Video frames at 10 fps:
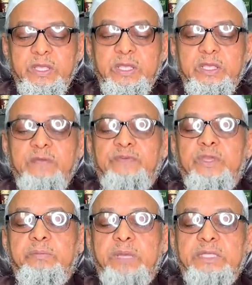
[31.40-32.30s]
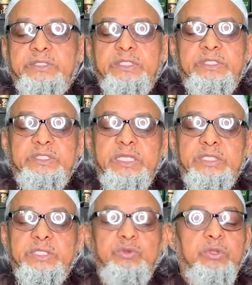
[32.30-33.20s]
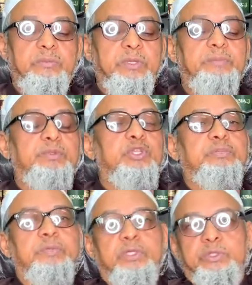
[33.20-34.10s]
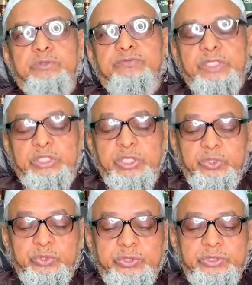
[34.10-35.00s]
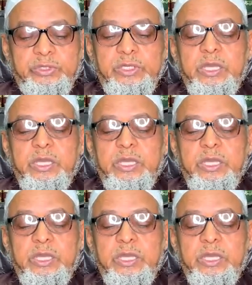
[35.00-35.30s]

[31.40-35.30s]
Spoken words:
If he passes this test, he will be prosperous, victorious.